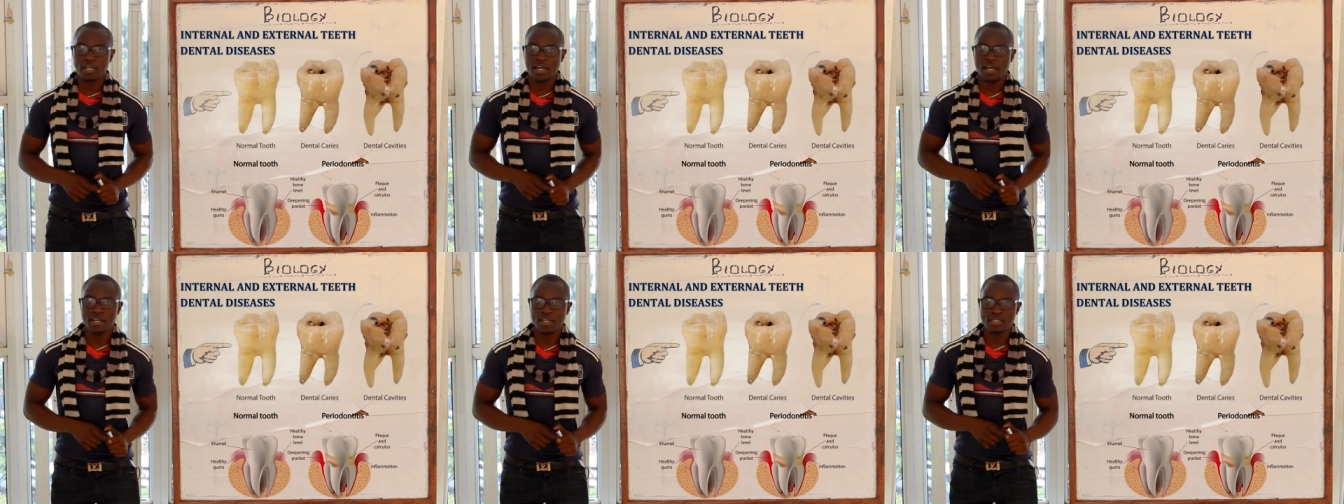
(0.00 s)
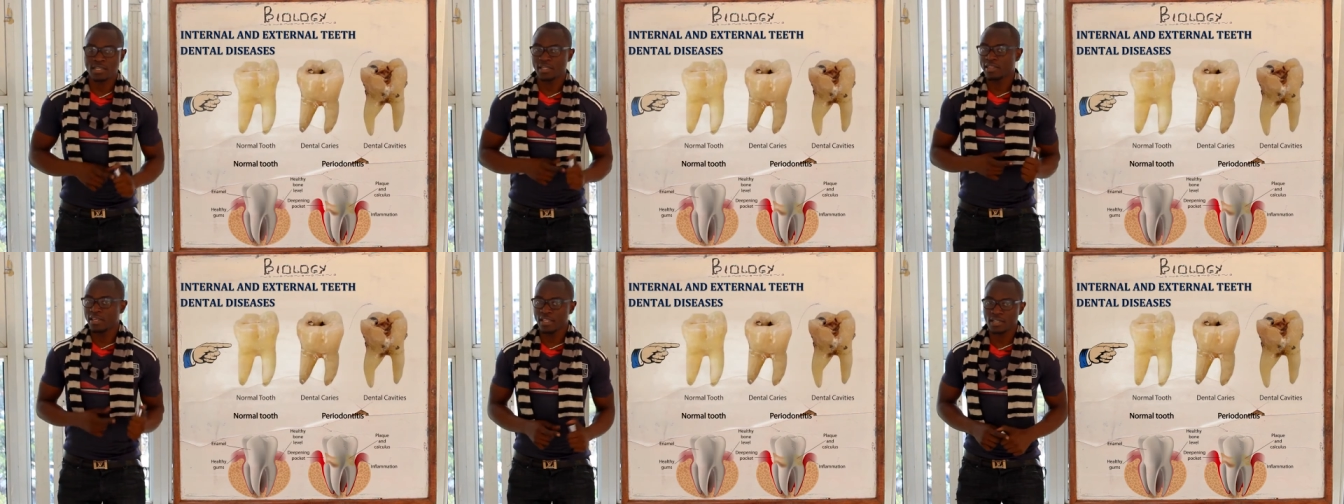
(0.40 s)
caries
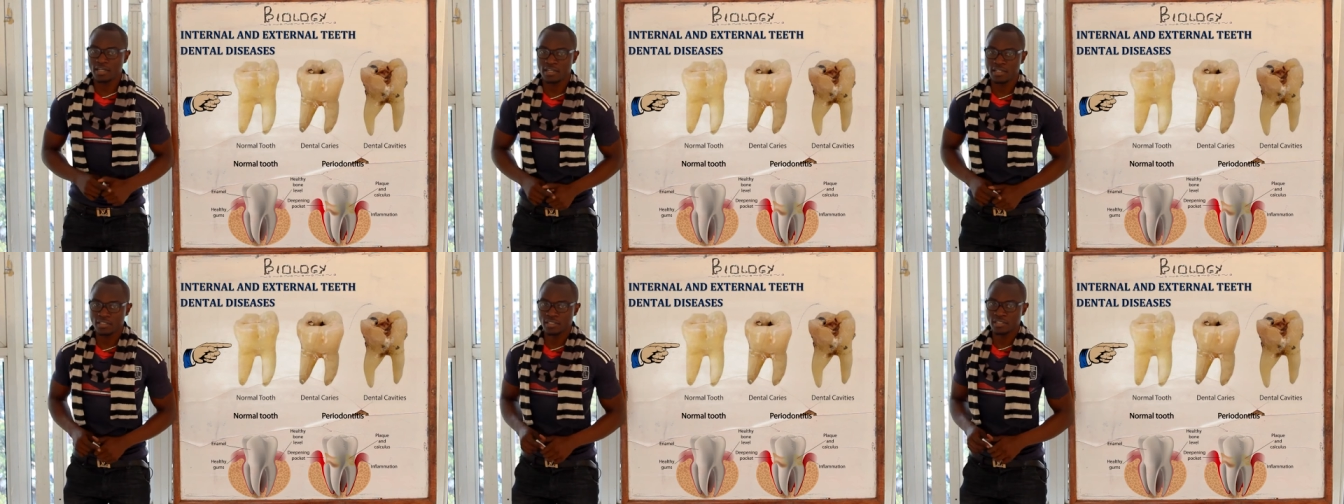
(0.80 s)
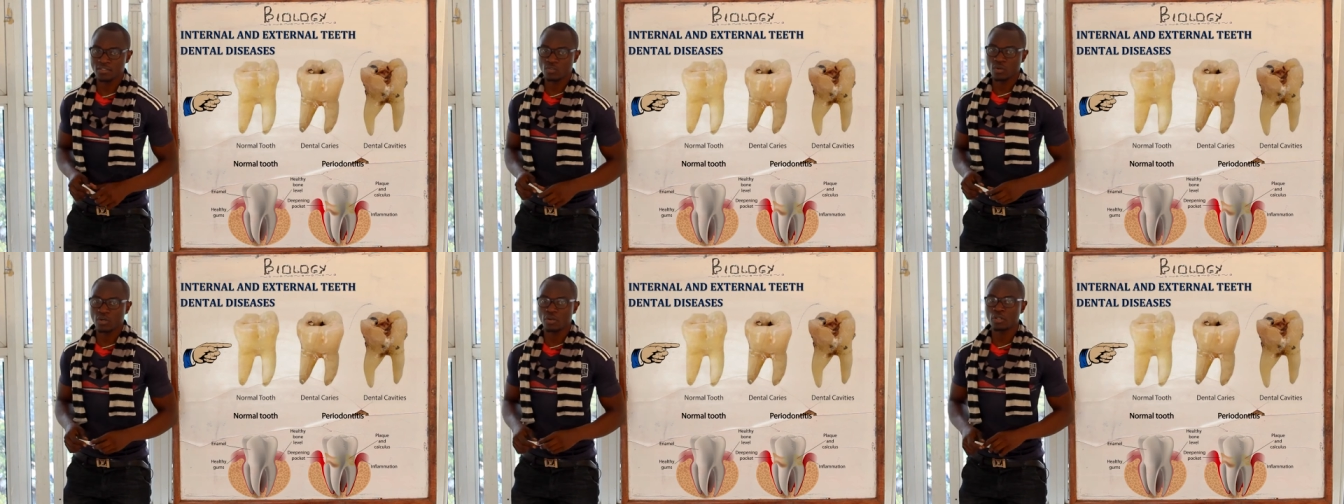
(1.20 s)
and the other
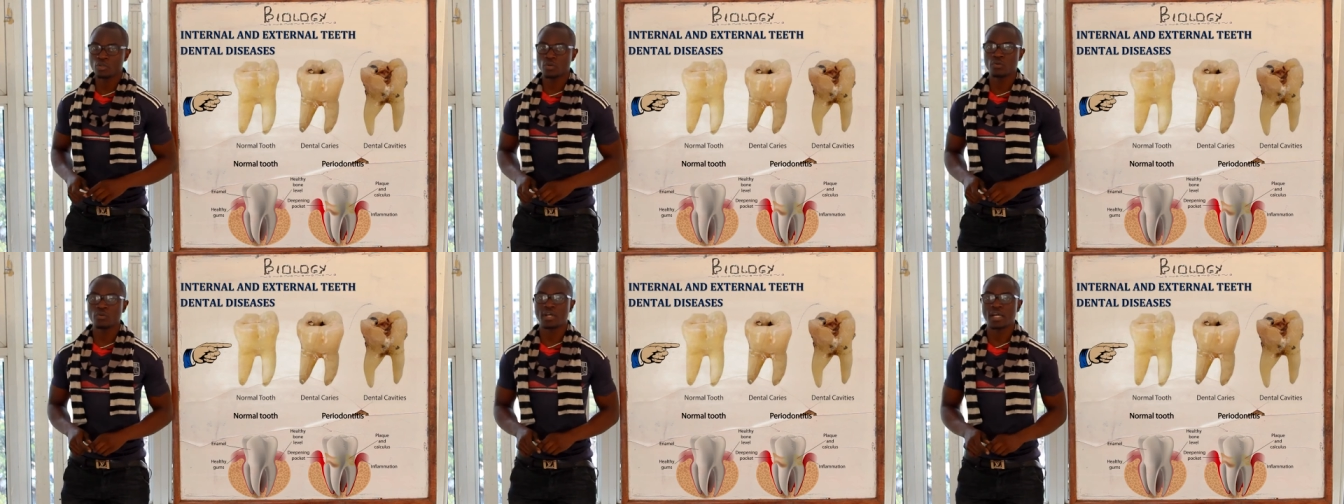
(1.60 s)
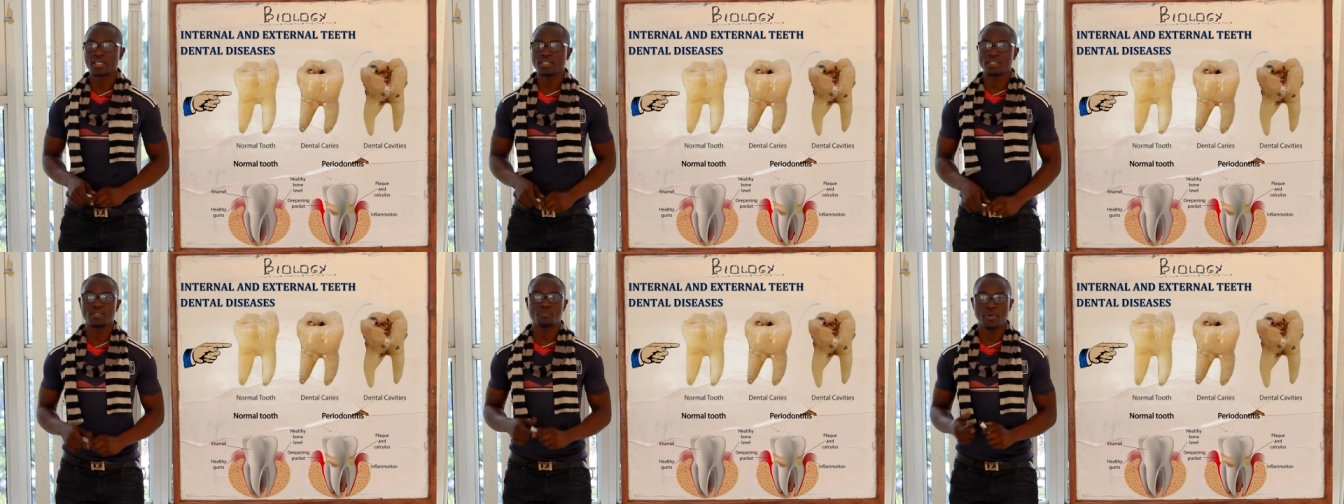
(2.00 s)
disease we are going to look
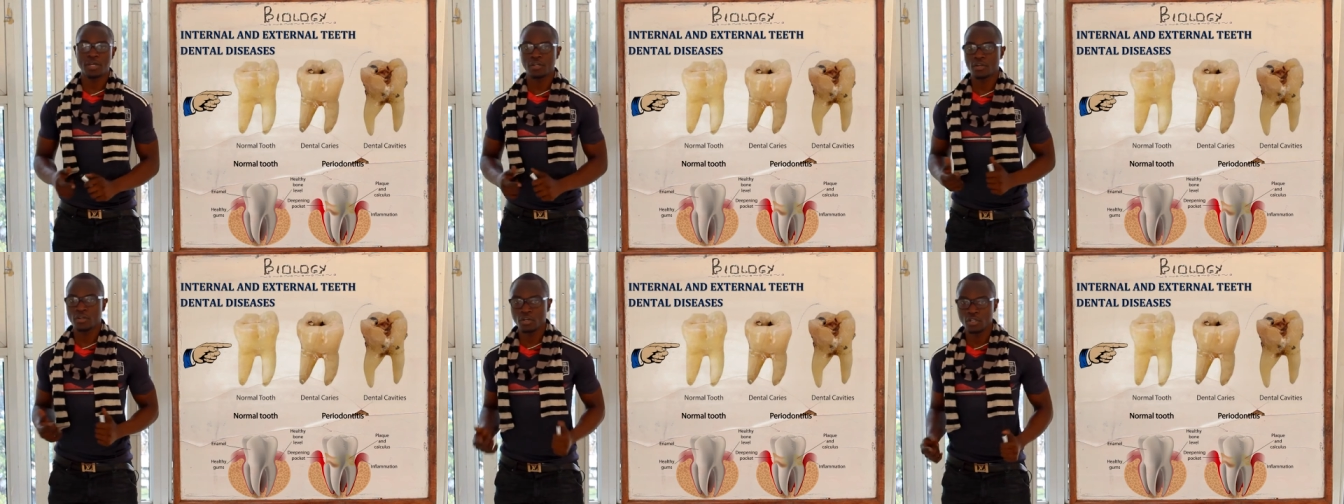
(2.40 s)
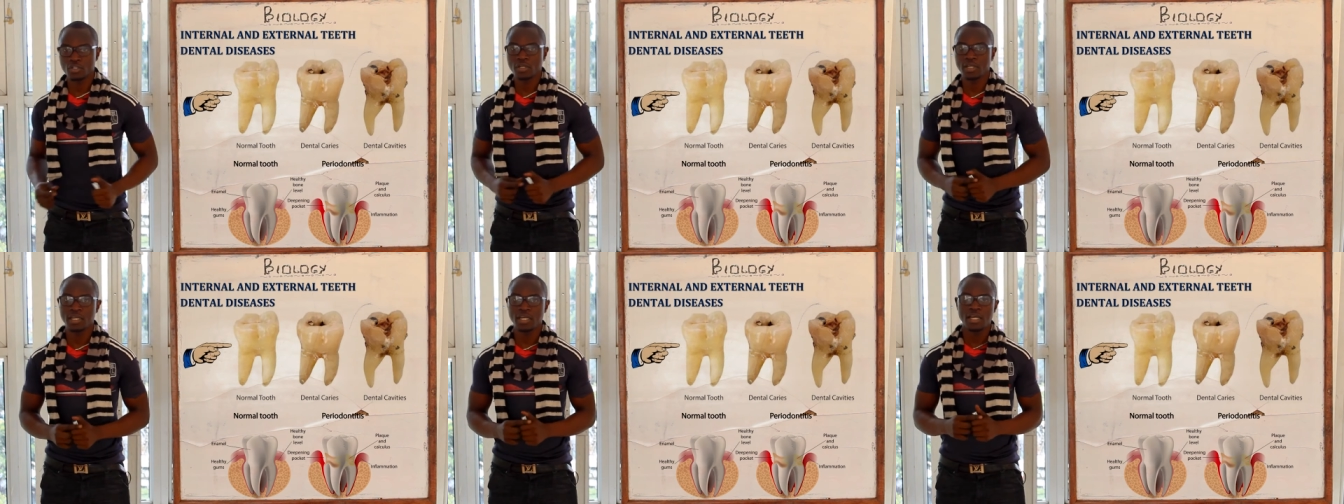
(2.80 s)
at is
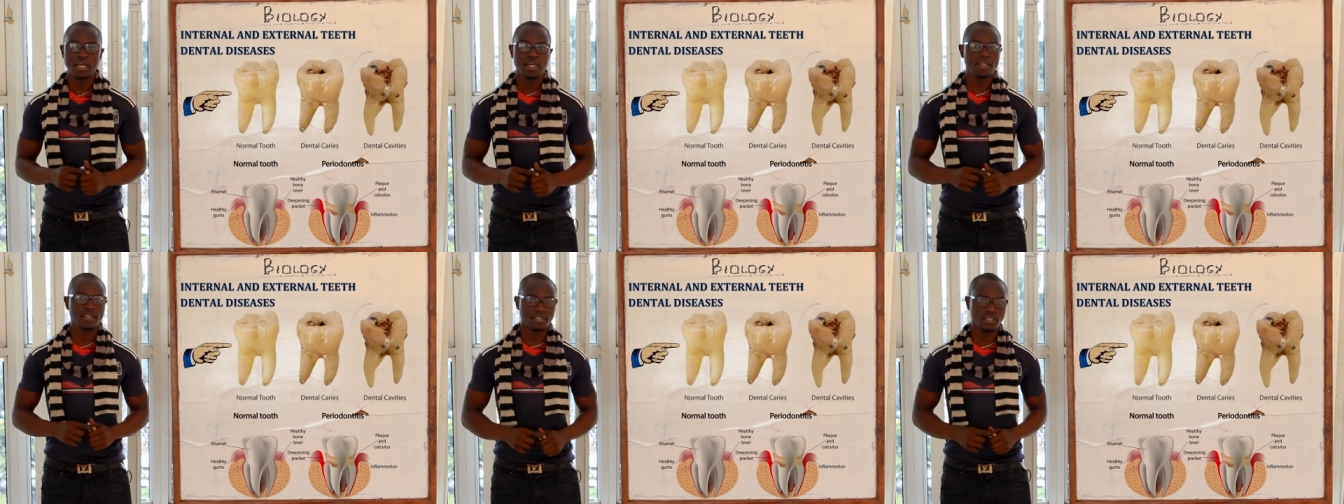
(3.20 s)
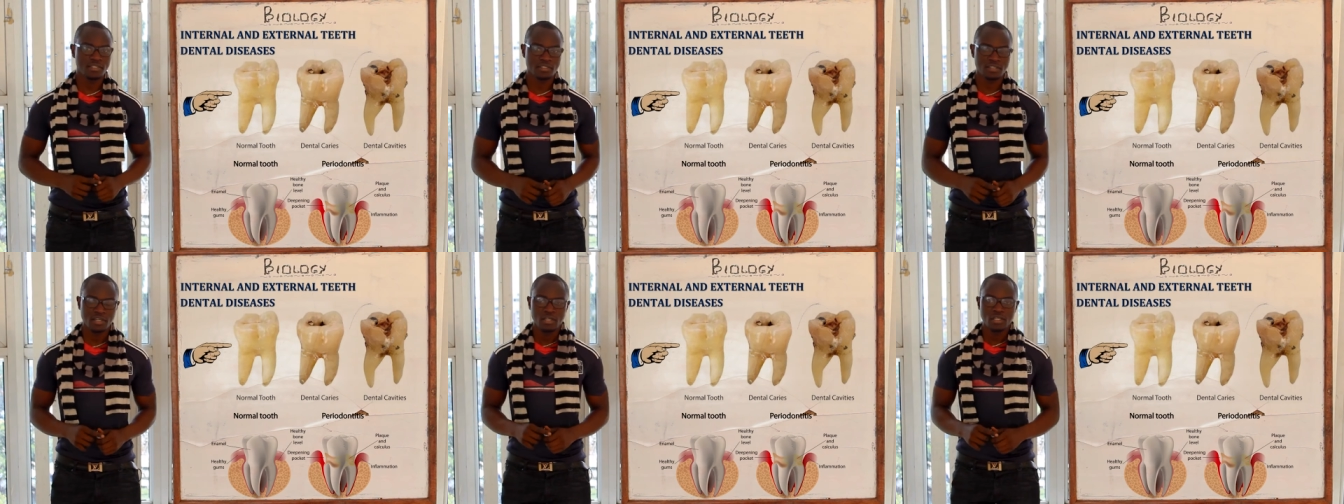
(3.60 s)
periodontal
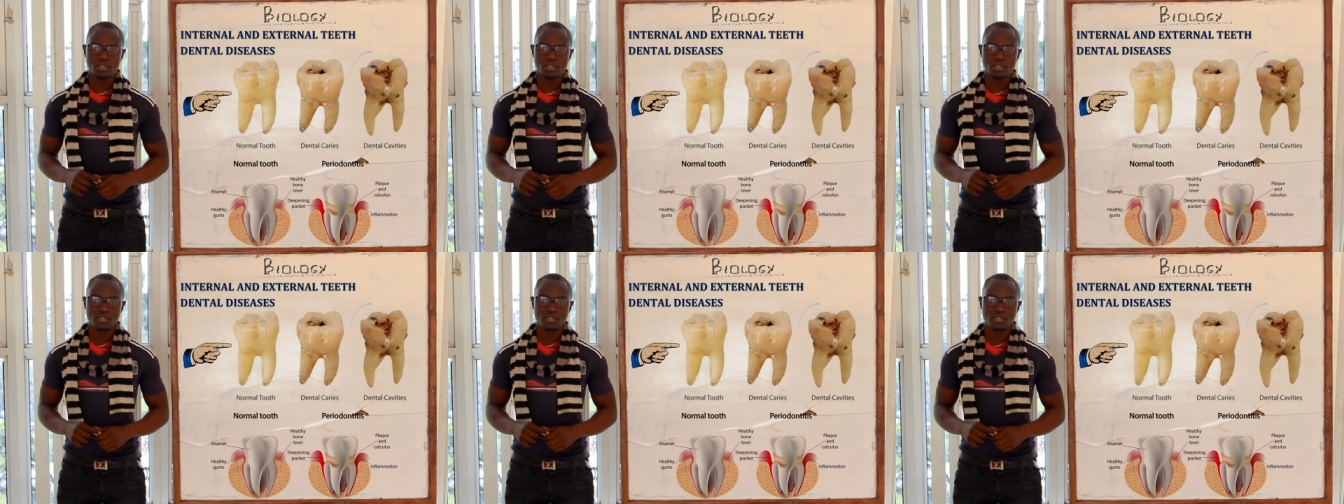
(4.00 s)
disease.